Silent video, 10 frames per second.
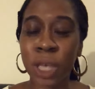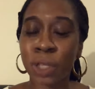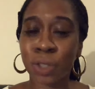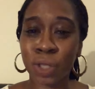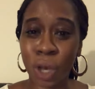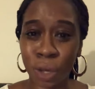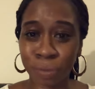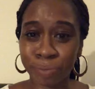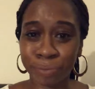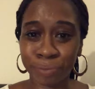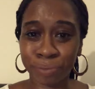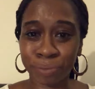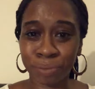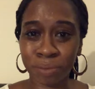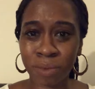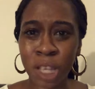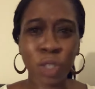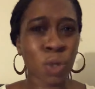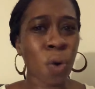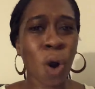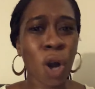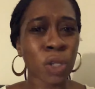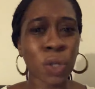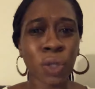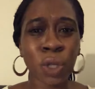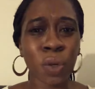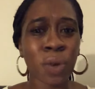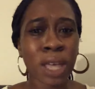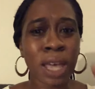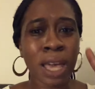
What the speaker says: So, to all you little